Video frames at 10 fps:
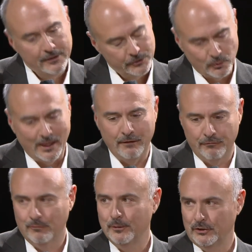drive
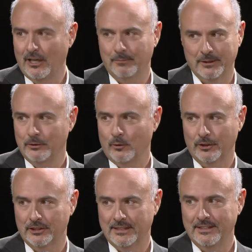from the top of the
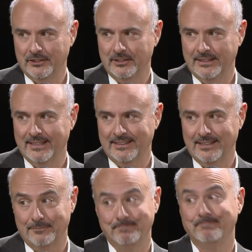organization to get it done.